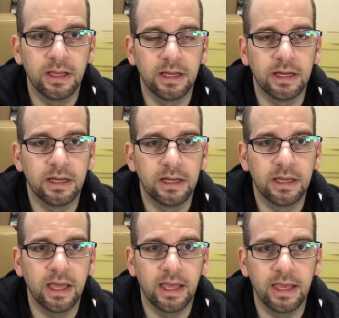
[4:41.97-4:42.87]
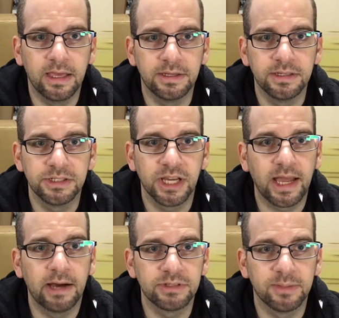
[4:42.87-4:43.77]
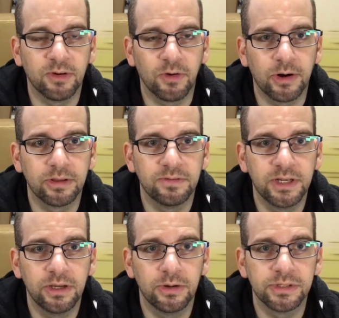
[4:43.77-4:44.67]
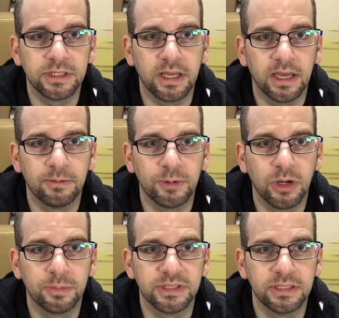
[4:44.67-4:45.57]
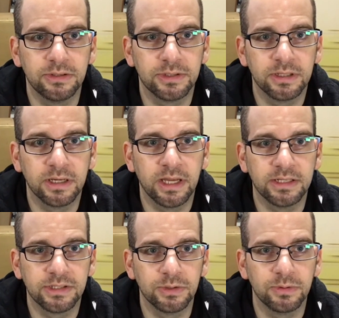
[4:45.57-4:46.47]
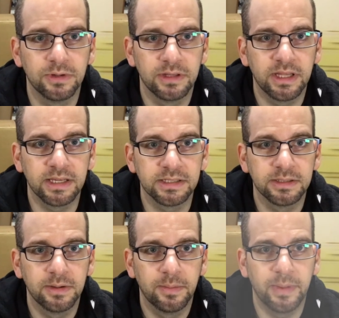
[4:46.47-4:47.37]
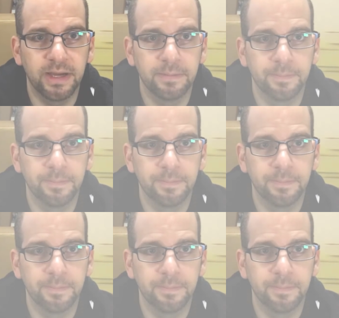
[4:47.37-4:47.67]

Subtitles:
and check out some of our other videos, and we hope to see you again soon. Thanks. Bye.